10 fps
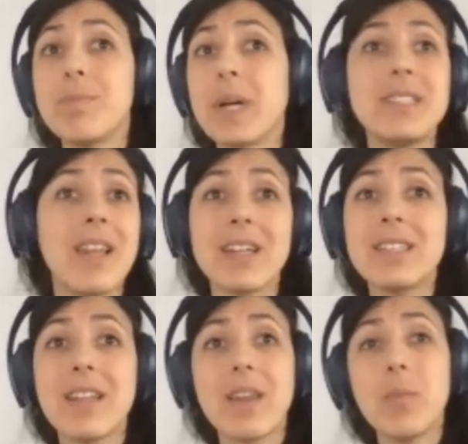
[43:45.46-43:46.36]
by
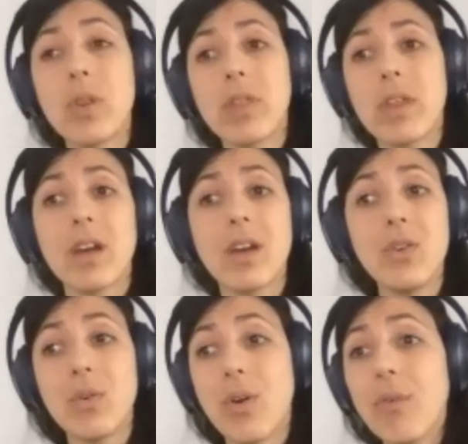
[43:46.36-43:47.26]
delighting them with
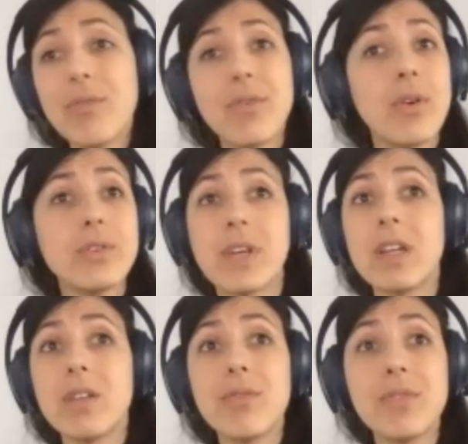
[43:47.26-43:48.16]
your offers
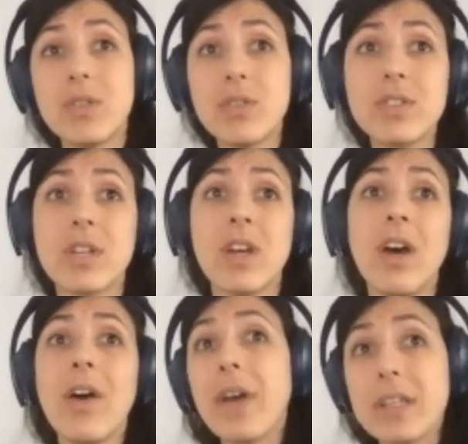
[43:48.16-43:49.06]
and your features.
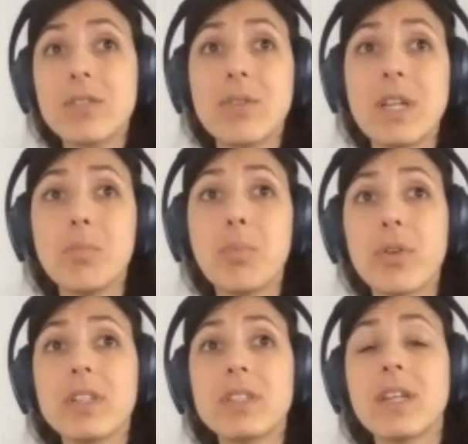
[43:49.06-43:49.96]
That's really
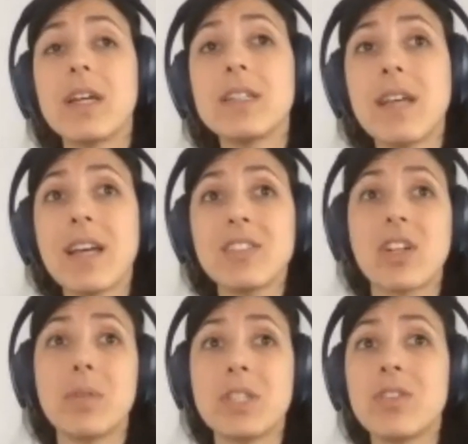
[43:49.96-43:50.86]
important. And as
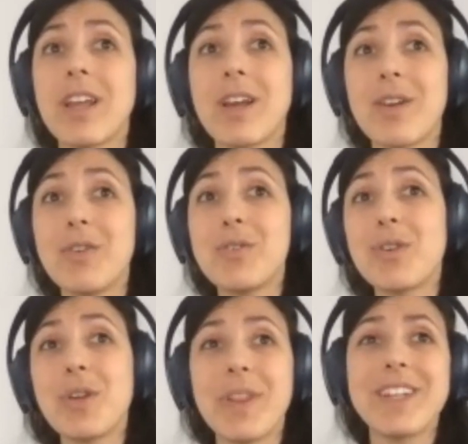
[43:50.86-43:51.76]
Jack mentioned, like
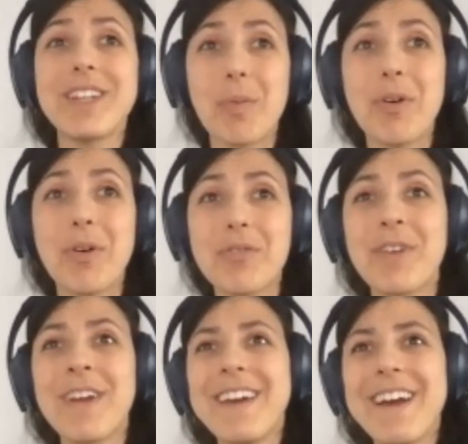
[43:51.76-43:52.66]
usually when they drop
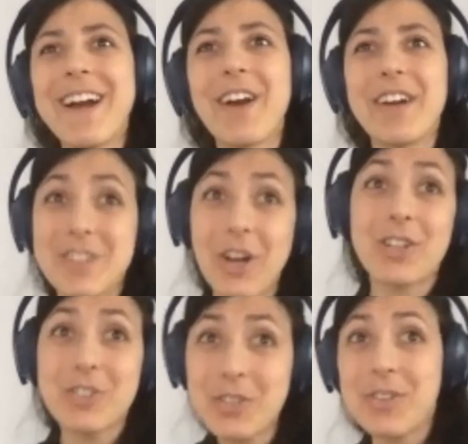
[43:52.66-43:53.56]
off, it's
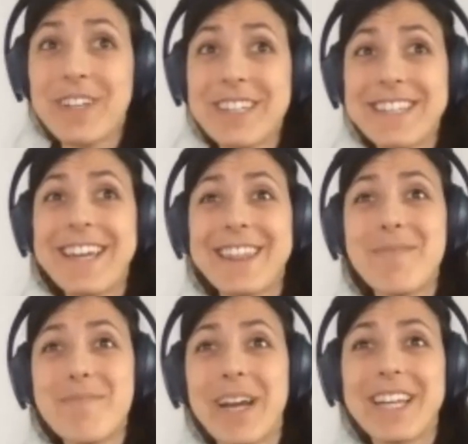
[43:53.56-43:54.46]
hard to get
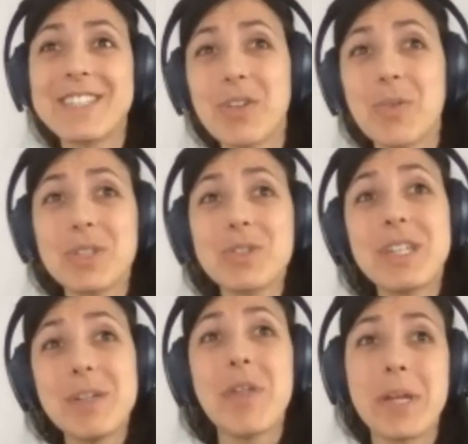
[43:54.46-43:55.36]
them back in. So you want to
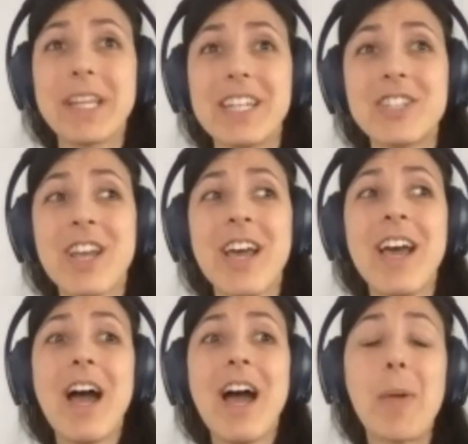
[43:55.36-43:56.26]
keep them engaged
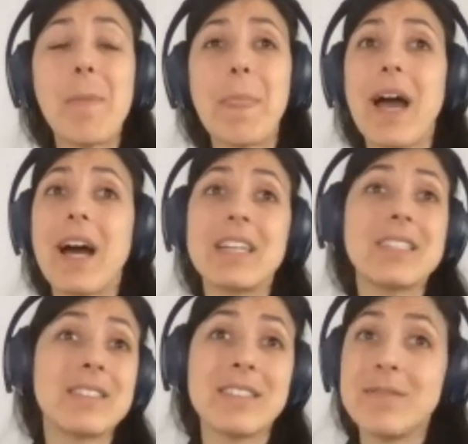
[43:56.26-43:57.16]

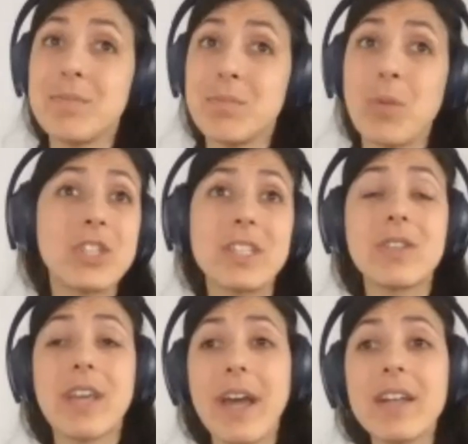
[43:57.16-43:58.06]
as much as
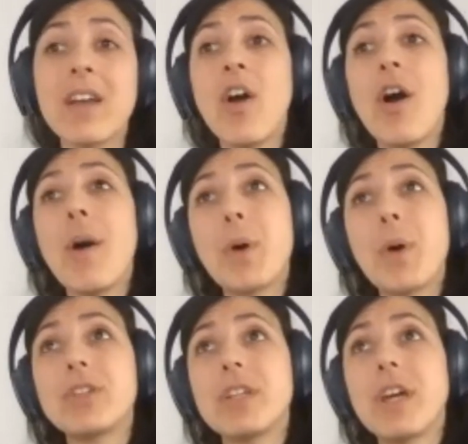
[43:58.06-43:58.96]
you can.
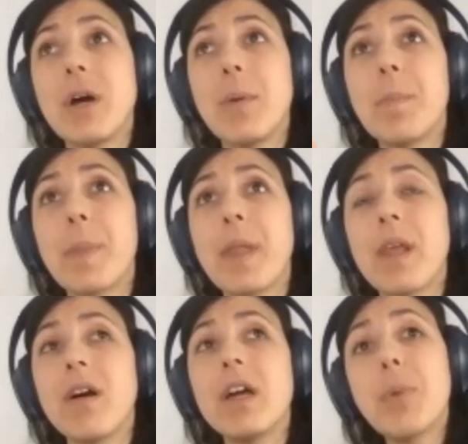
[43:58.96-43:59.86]
But
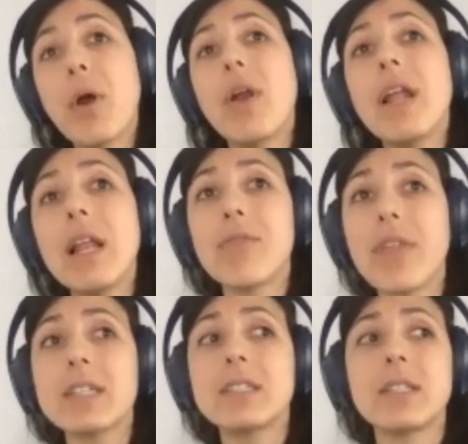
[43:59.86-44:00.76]
in parallel of
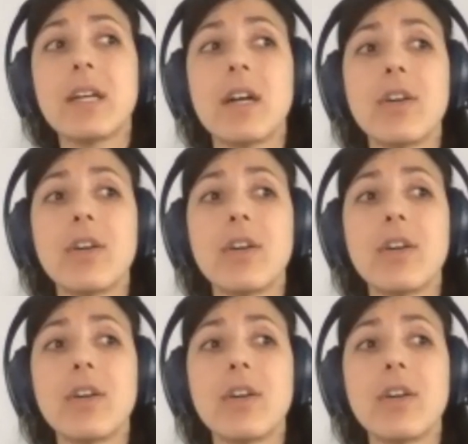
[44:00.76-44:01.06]
that,